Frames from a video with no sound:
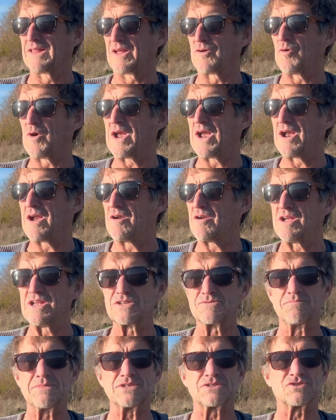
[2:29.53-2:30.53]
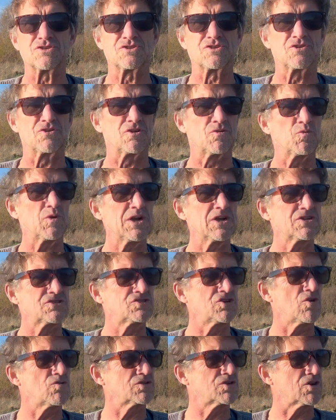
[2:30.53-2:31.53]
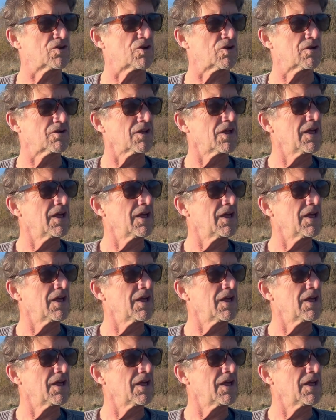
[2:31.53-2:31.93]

Like, where is Mr. Turner? Where's Joe Turner?